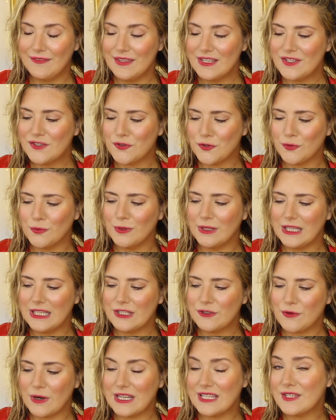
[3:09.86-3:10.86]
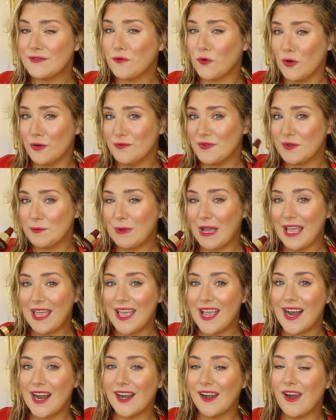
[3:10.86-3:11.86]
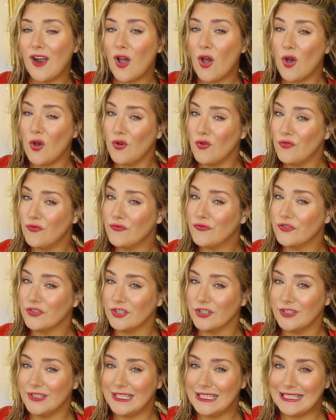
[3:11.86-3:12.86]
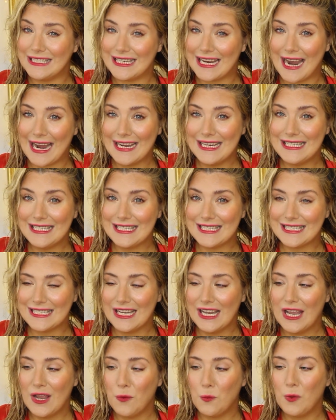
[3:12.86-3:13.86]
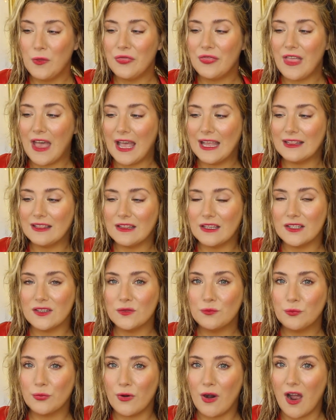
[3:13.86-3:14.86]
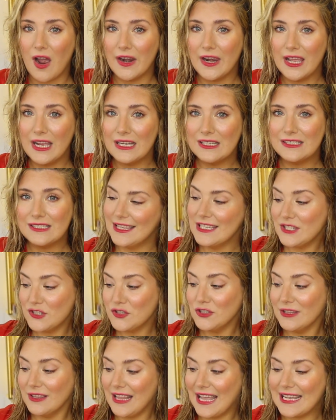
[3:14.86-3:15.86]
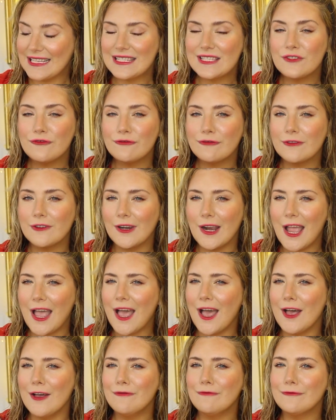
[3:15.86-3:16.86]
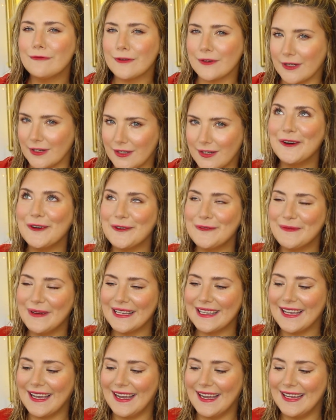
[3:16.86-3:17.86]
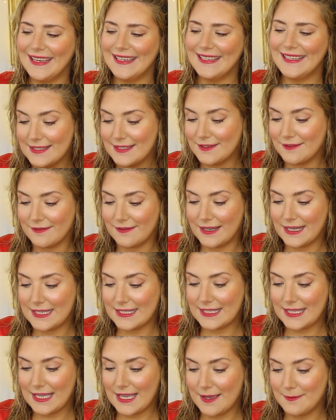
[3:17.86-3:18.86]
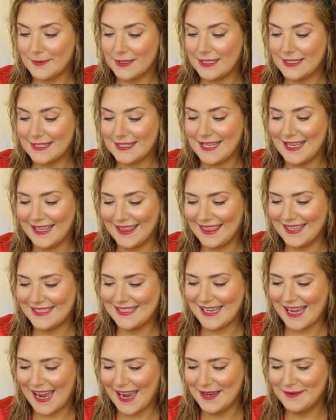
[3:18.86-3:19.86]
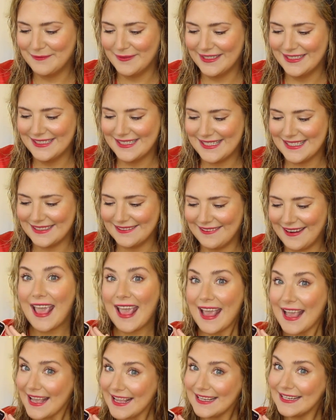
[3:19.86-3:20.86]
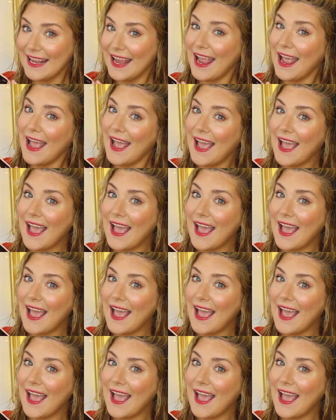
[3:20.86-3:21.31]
If this truly transforms my hair overnight with that little product, this should last forever. Oh my god, this is crazy. I'm gonna set the timer to 8